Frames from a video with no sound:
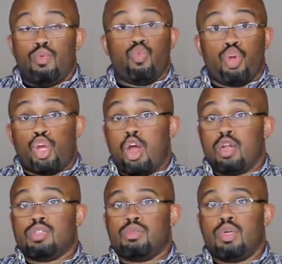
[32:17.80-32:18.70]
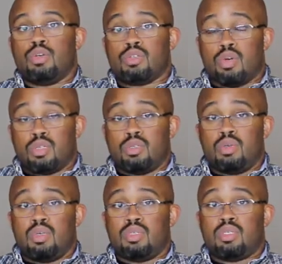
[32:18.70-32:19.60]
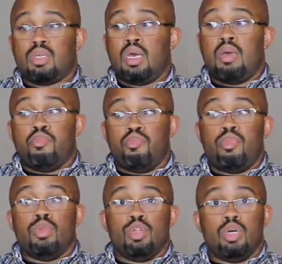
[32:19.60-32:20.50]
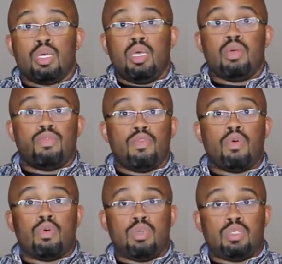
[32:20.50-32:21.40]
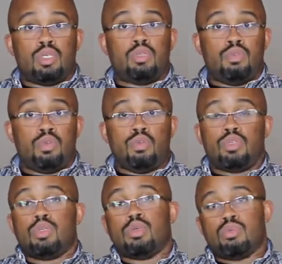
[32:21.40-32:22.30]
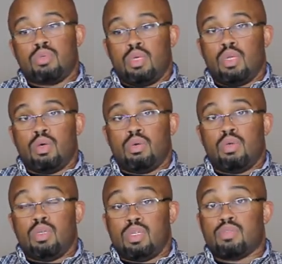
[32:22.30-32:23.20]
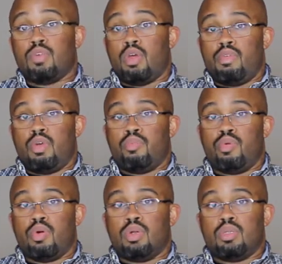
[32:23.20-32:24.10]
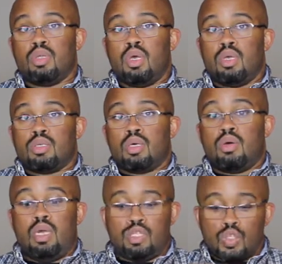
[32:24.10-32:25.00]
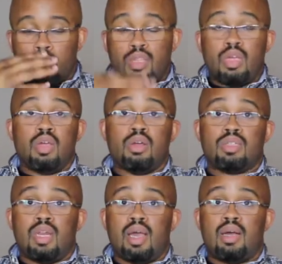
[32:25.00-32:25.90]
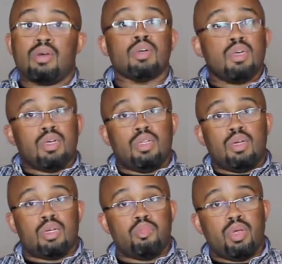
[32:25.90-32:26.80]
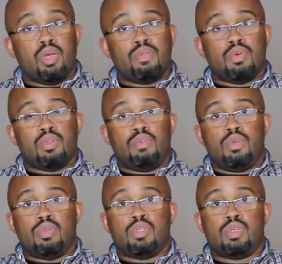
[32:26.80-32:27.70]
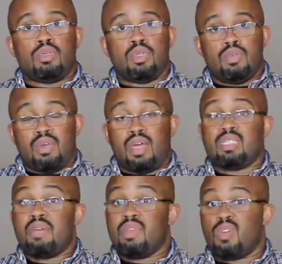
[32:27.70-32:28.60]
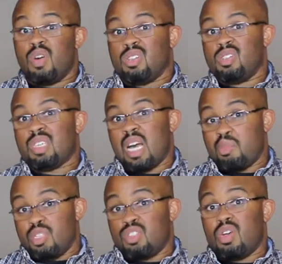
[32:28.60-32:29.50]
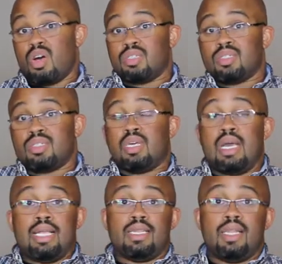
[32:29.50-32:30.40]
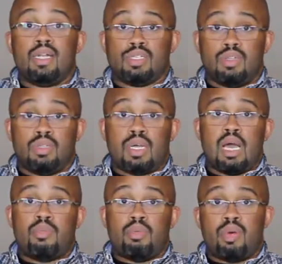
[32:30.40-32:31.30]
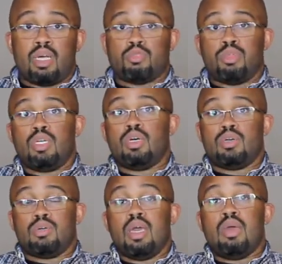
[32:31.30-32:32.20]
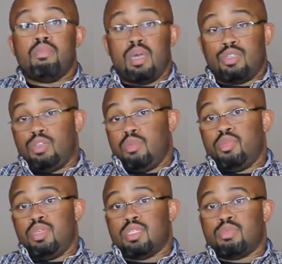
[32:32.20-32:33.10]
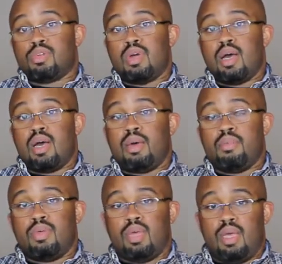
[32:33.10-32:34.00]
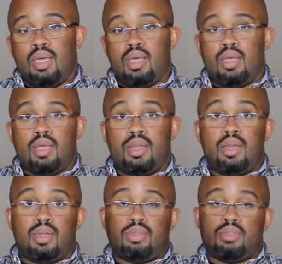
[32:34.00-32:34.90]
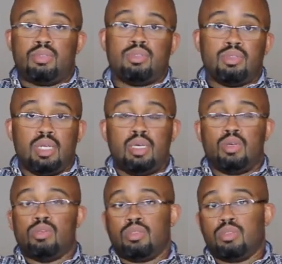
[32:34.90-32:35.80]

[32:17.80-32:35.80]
regardless of what your structure is, looking forward into the future, is very, very important. So enjoy the here and the now, look and plan for in the future. And if you guys have any questions, comments, thoughts, let us know in the comment box below. Make sure you please subscribe, and thank you.